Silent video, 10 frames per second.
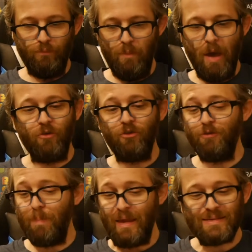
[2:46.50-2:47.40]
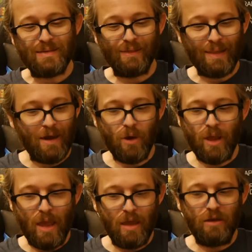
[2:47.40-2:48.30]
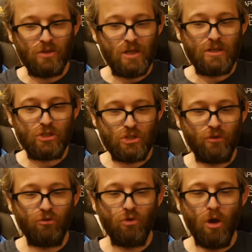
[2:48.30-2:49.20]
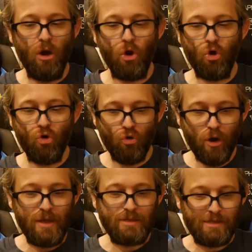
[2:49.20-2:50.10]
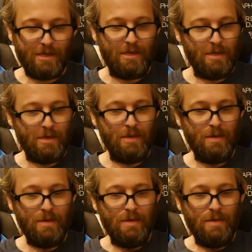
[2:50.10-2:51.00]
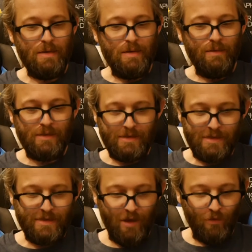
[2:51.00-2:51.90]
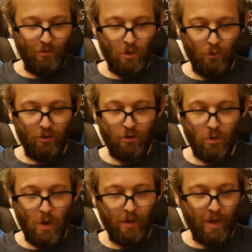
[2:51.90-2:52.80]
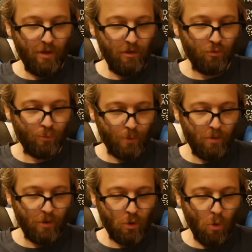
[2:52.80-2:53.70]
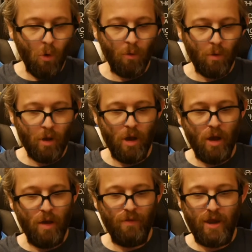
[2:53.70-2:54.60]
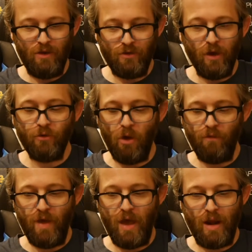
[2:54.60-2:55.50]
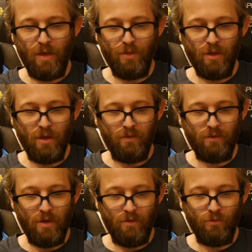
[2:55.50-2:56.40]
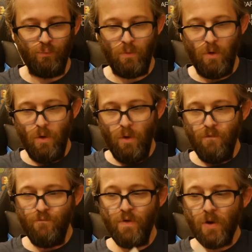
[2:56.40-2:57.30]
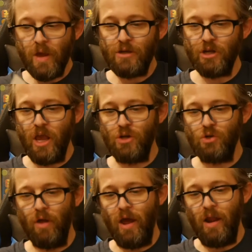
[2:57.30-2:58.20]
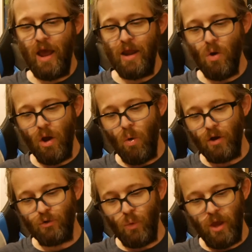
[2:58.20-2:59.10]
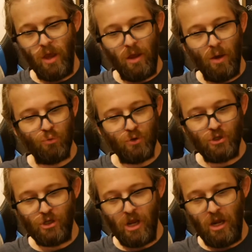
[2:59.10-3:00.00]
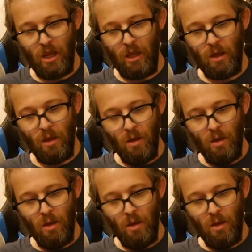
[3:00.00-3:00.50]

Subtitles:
amount of space and lettering. It's just crazy the detail this goes into. And I think it's really cool that it does all that. I think it's very educational, and I know I walked away appreciating